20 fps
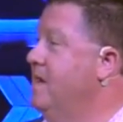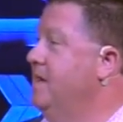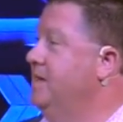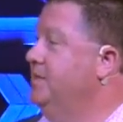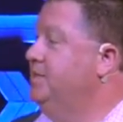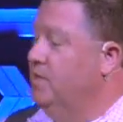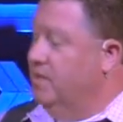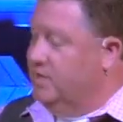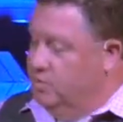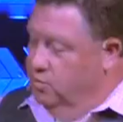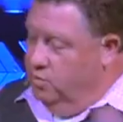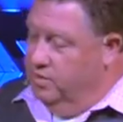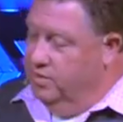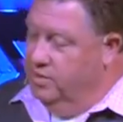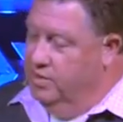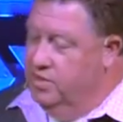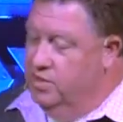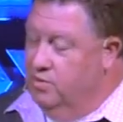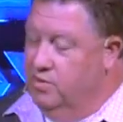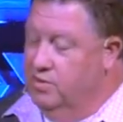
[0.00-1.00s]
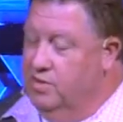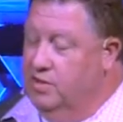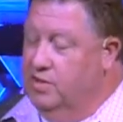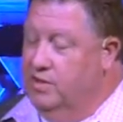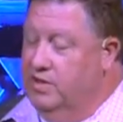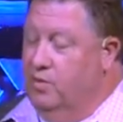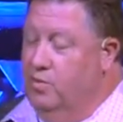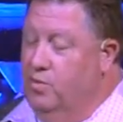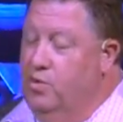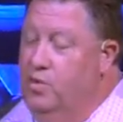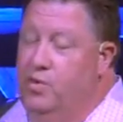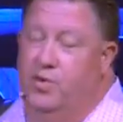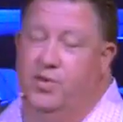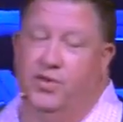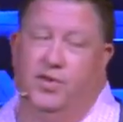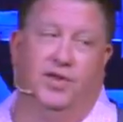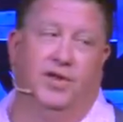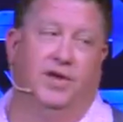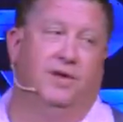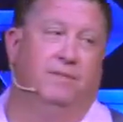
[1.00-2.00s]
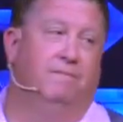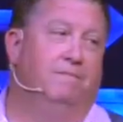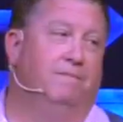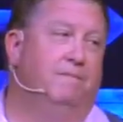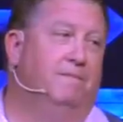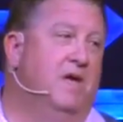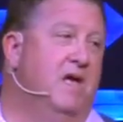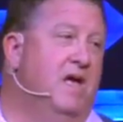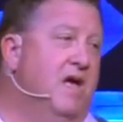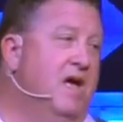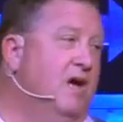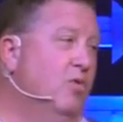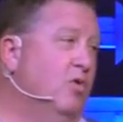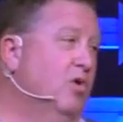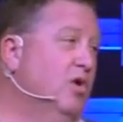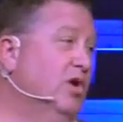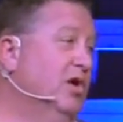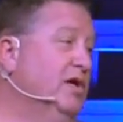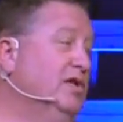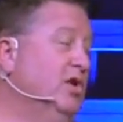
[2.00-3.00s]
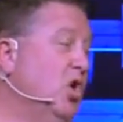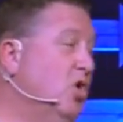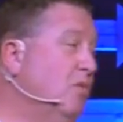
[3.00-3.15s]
And so that's what we're going to do. We're going to look at Ruth. We're going to look at the